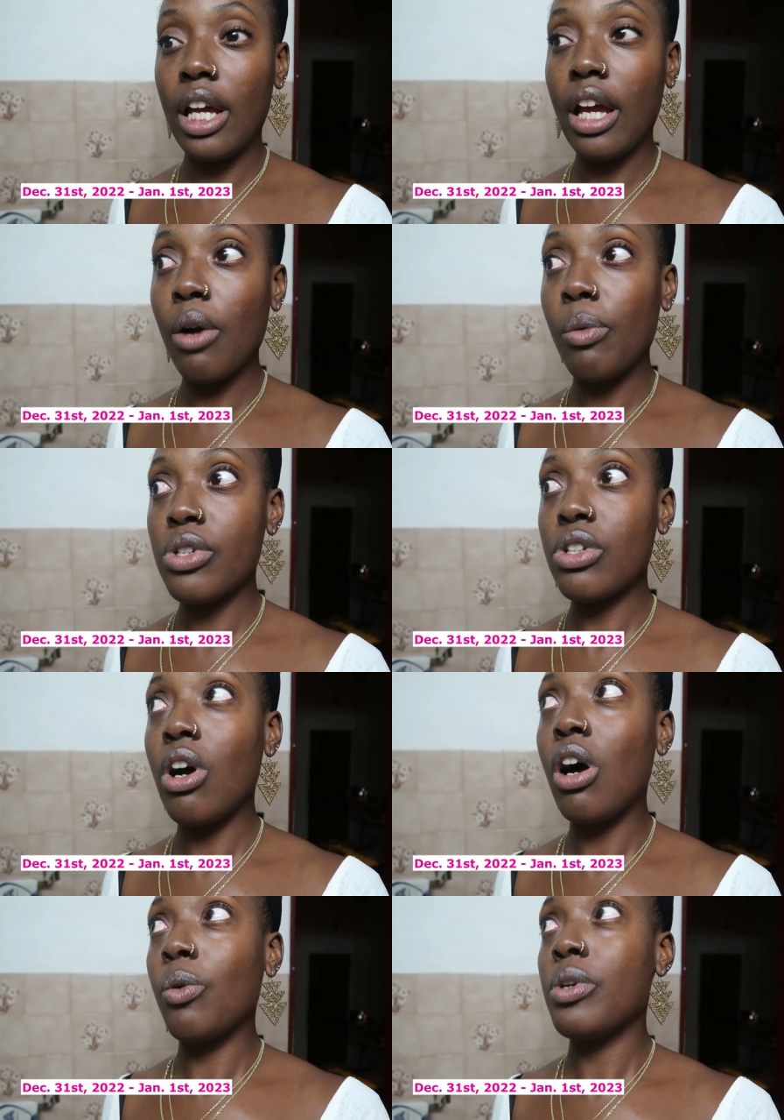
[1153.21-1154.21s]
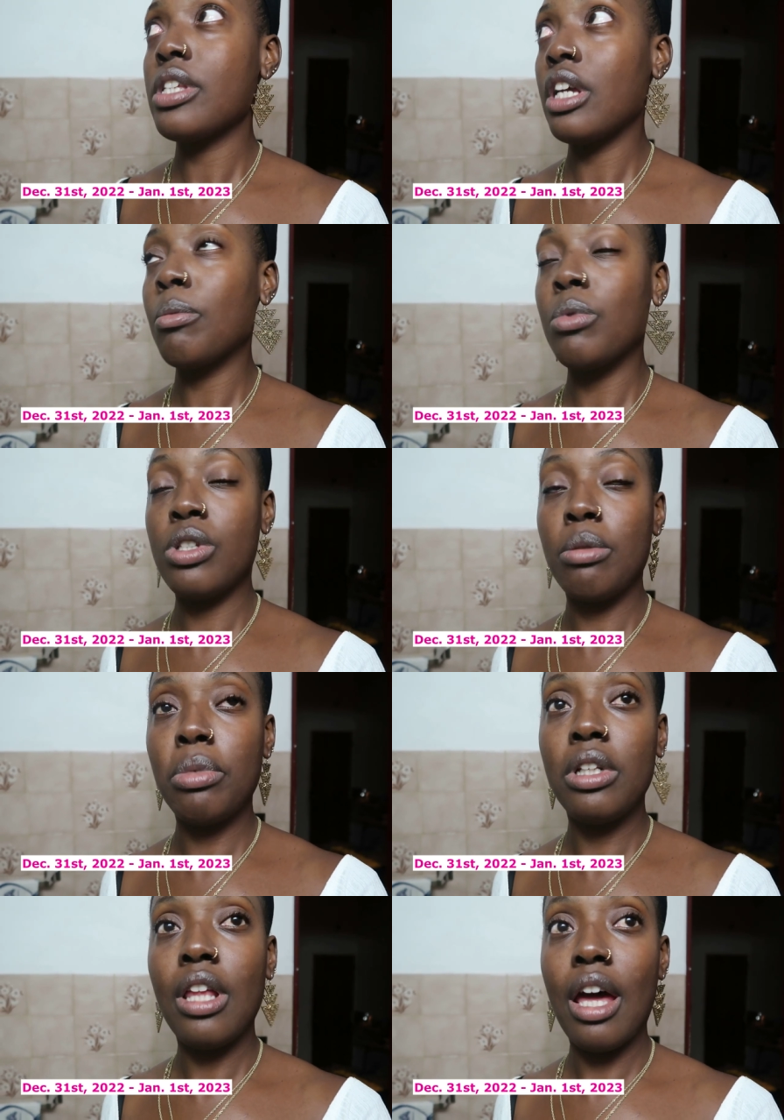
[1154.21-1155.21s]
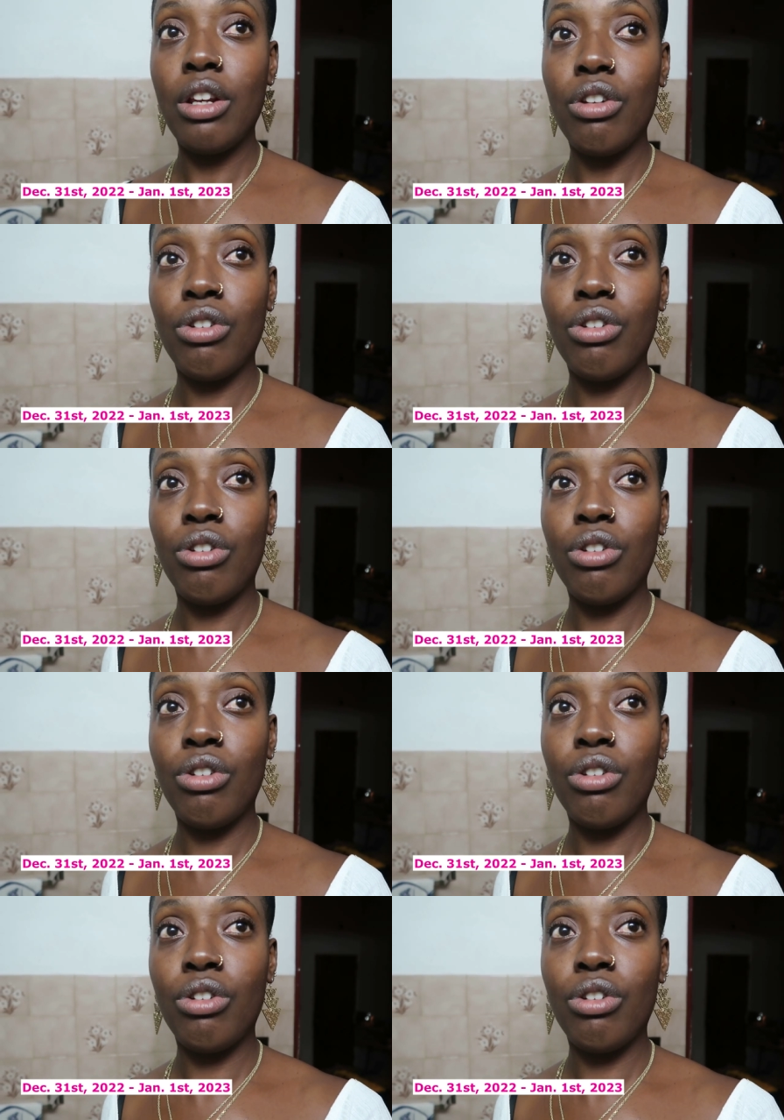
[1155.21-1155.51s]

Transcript: Like I was always able to be that